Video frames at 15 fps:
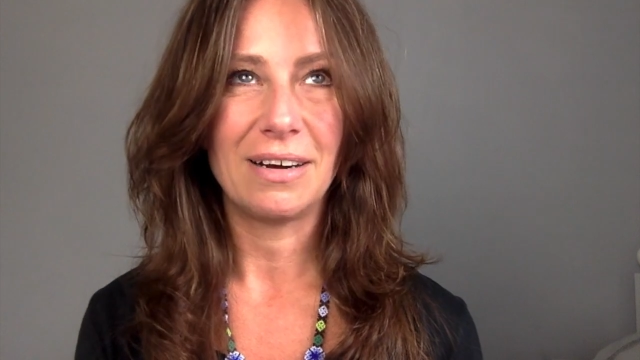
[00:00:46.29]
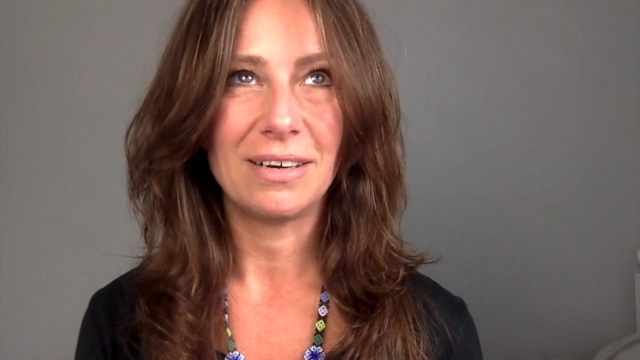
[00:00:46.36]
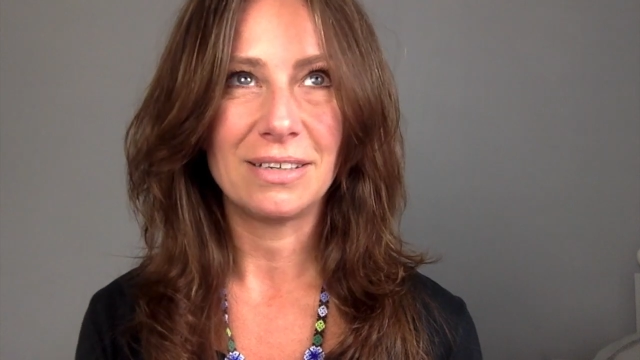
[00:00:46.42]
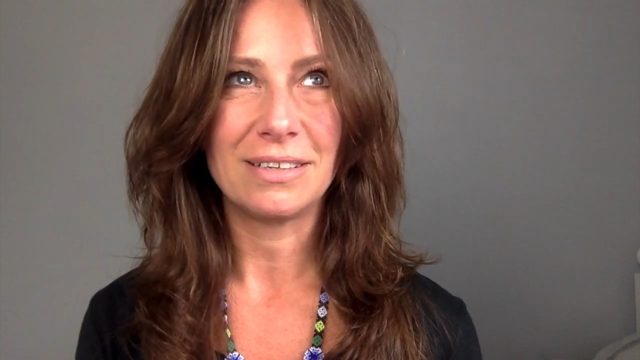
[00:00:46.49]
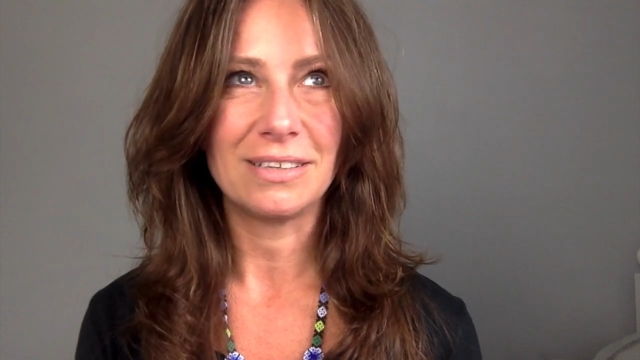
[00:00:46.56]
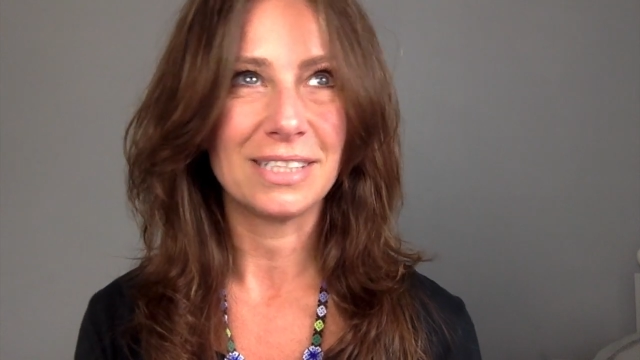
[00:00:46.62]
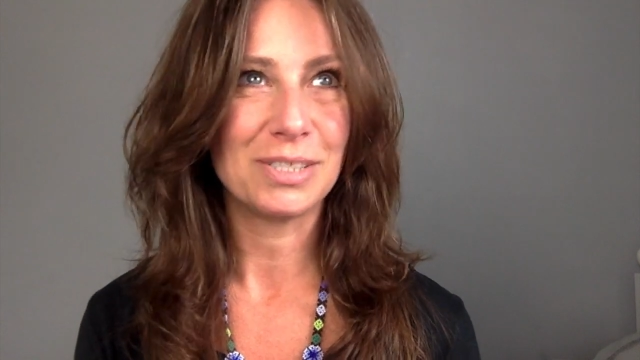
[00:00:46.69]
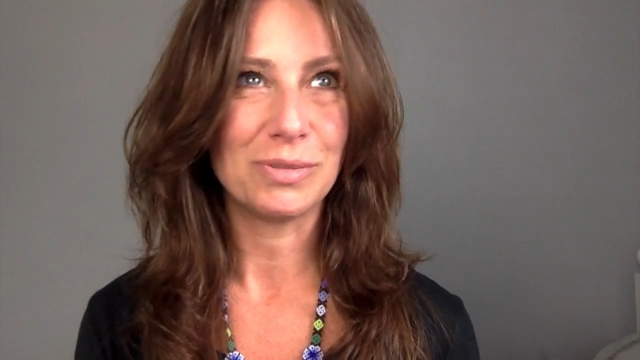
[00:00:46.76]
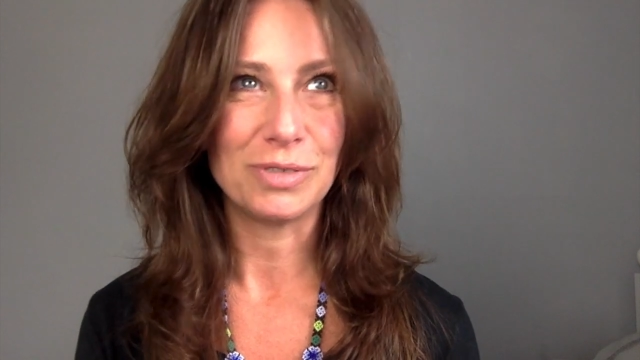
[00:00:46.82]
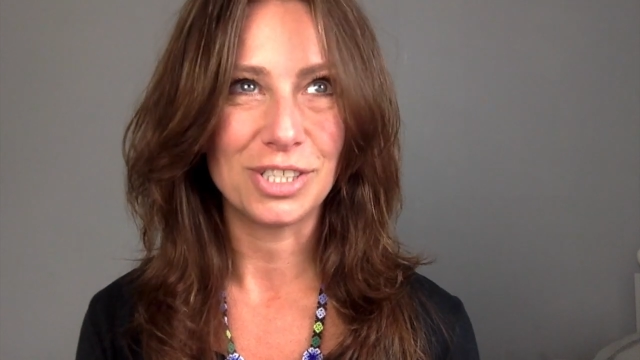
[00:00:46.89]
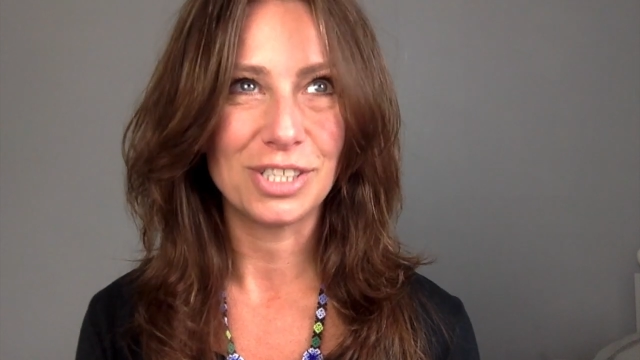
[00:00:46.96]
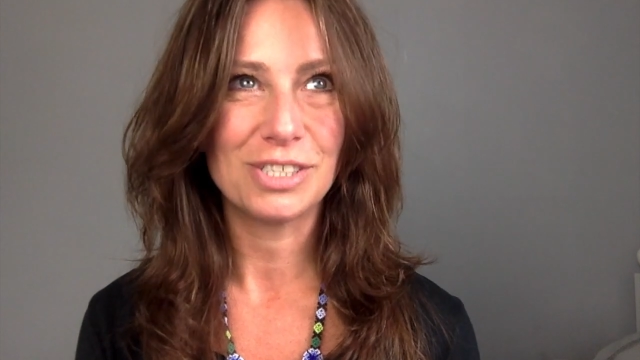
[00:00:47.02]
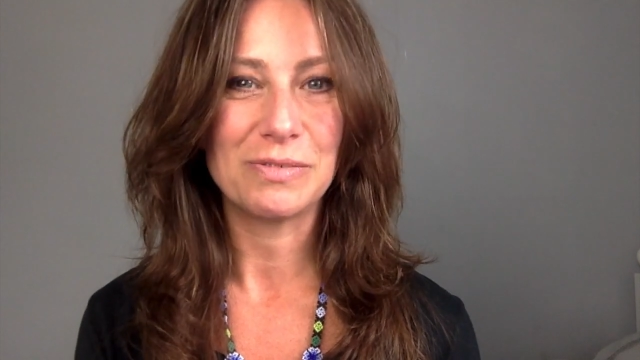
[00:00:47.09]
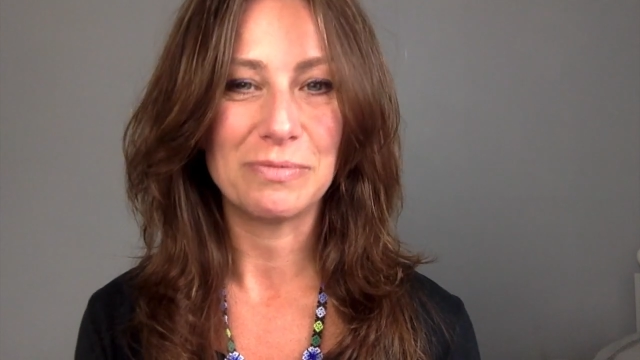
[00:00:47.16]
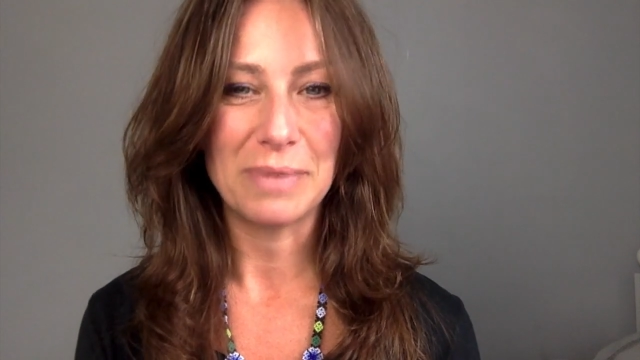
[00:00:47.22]
oh, this would
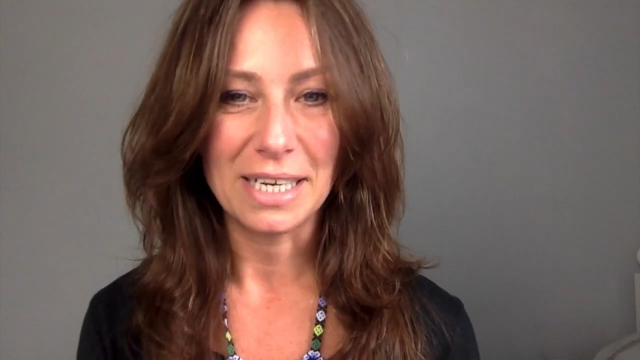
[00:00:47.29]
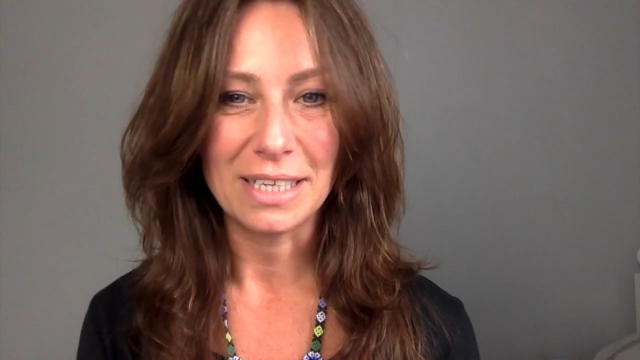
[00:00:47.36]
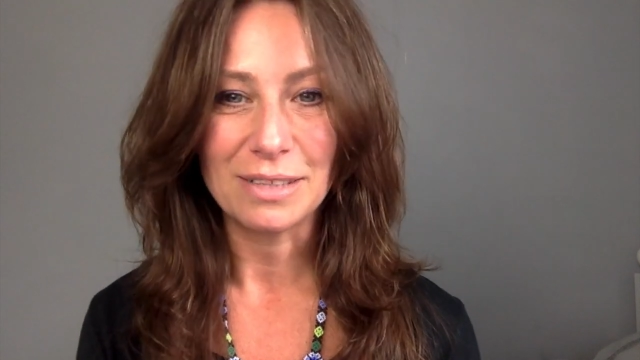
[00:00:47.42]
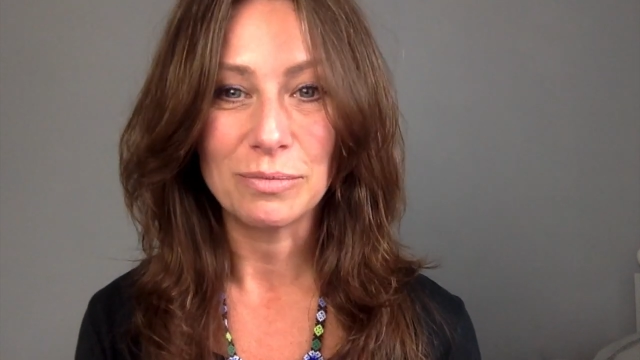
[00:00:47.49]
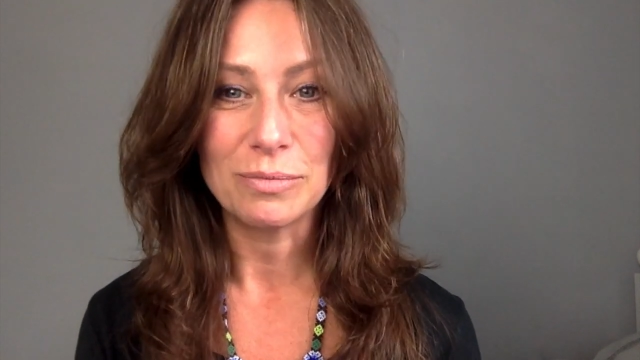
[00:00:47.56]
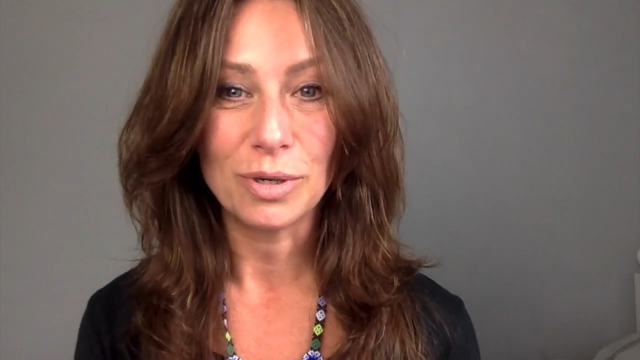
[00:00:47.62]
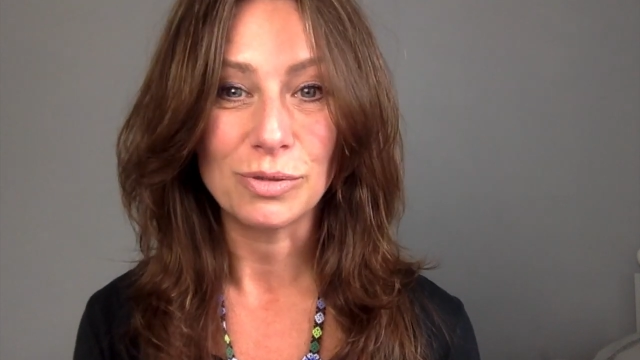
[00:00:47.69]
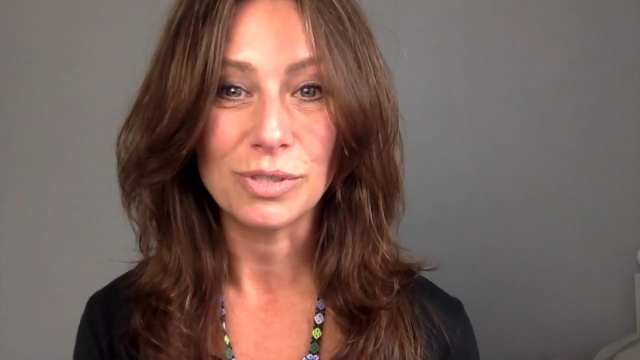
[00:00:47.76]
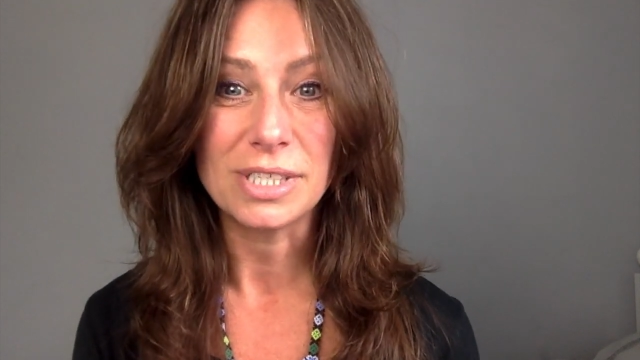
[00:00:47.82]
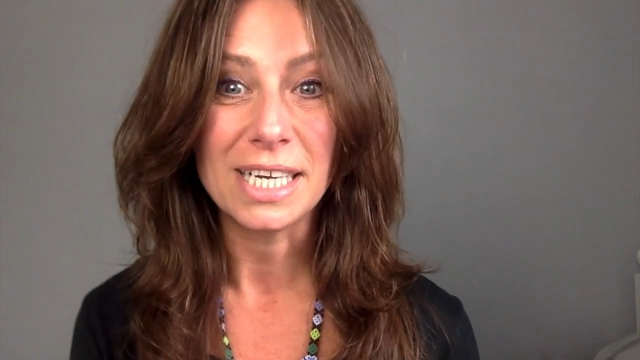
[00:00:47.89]
just make the most